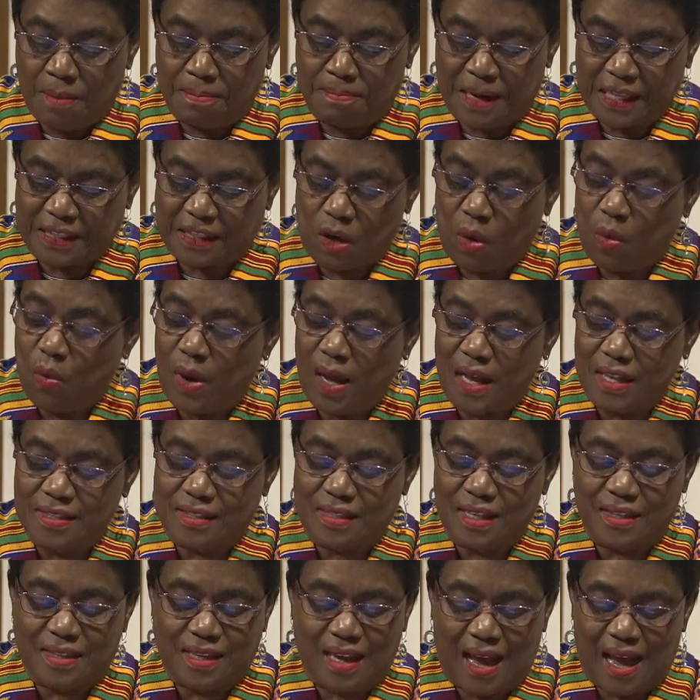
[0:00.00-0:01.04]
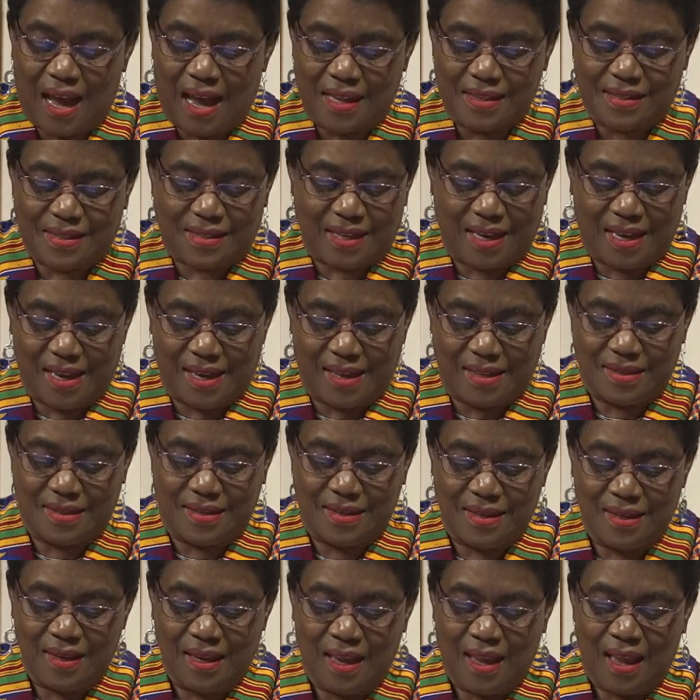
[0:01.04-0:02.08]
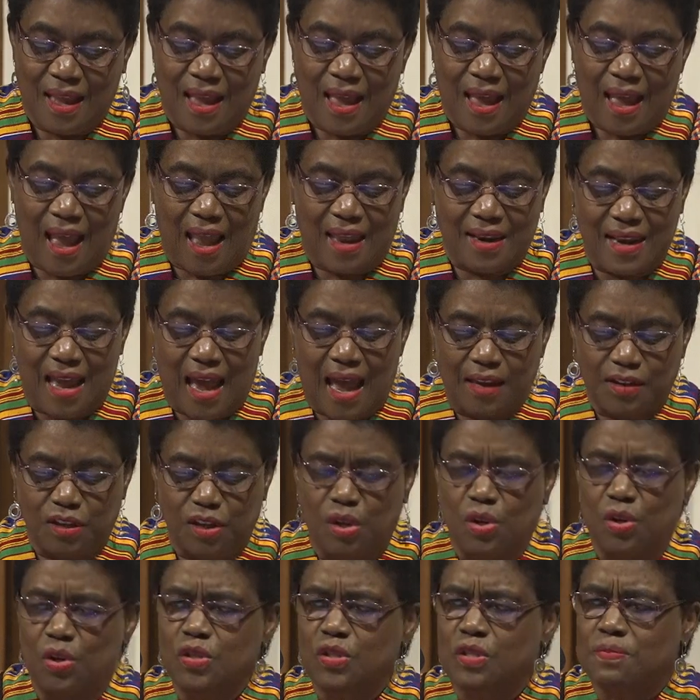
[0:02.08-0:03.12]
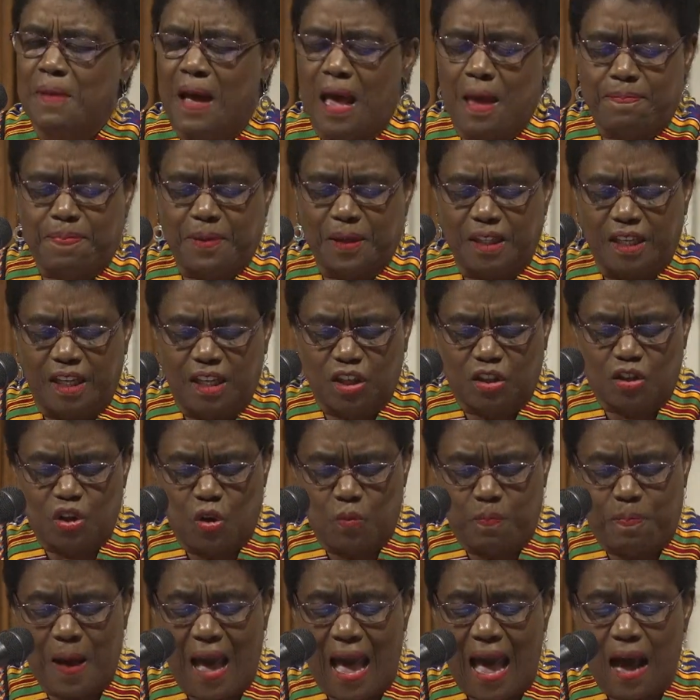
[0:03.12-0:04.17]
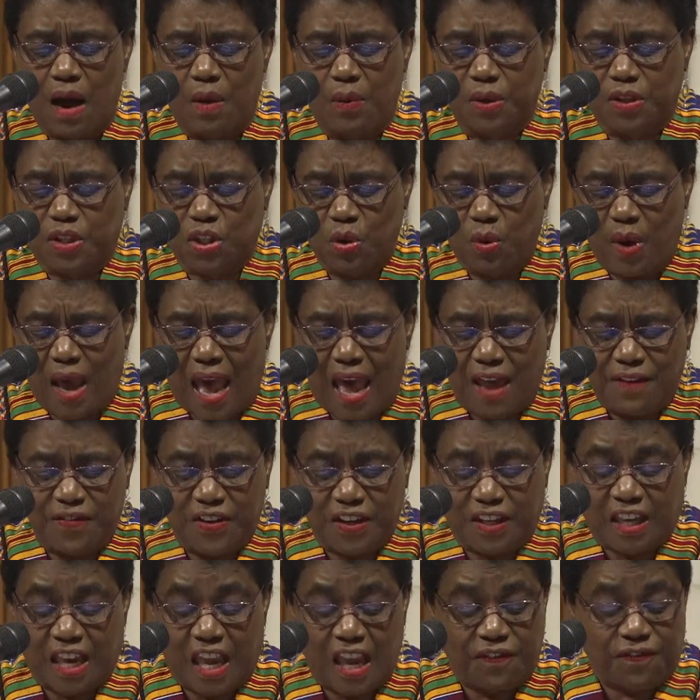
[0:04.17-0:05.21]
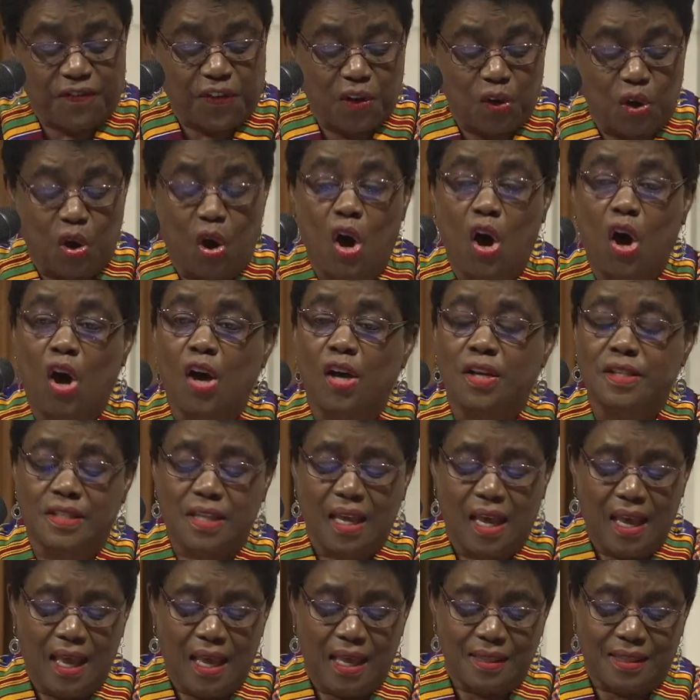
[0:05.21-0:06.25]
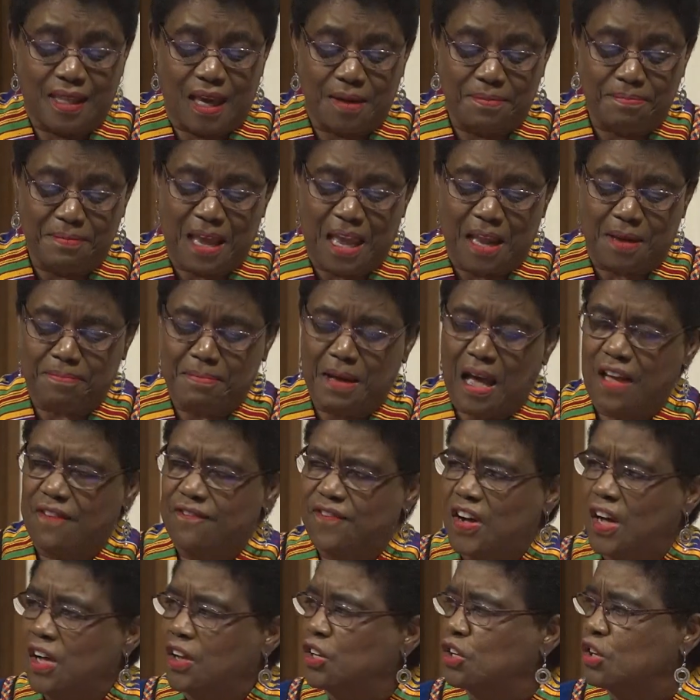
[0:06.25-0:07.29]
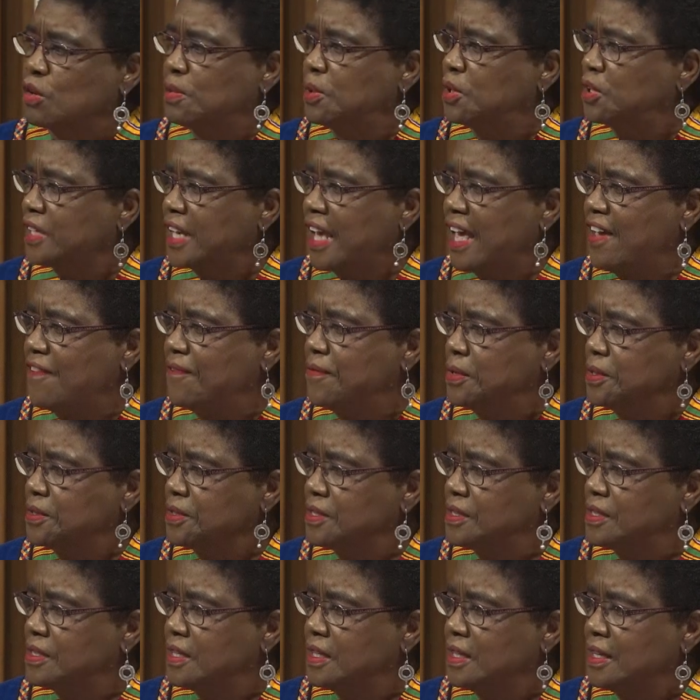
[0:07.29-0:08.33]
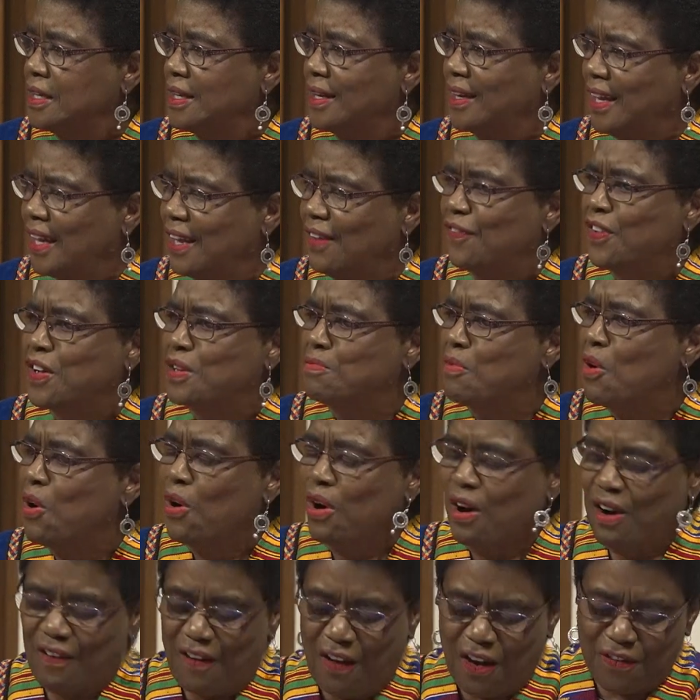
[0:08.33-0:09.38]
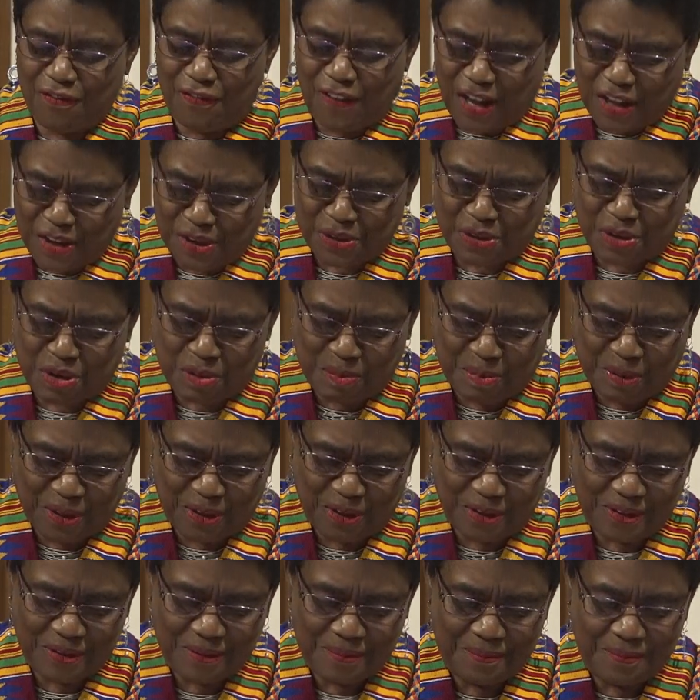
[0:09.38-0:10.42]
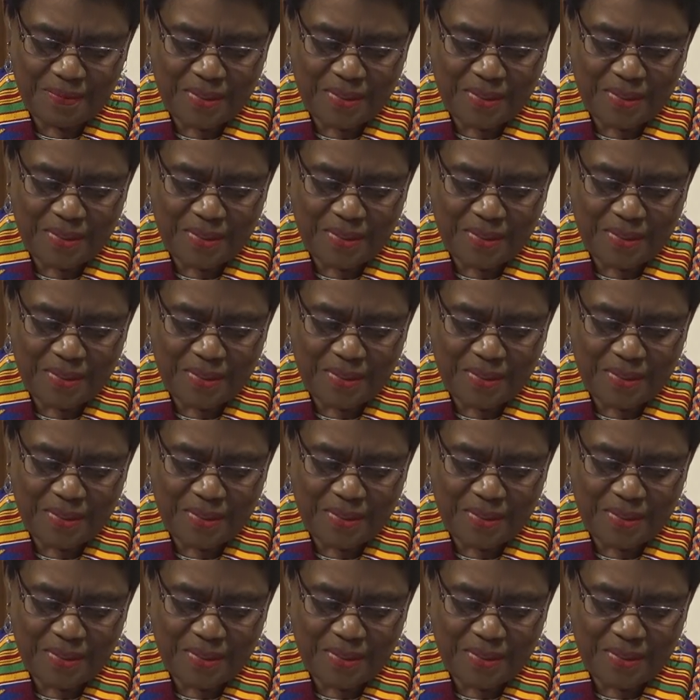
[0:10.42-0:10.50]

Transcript: but the ones that God sends, and not use my political power to advocate for laws that make my vulnerable neighbors even more vulnerable.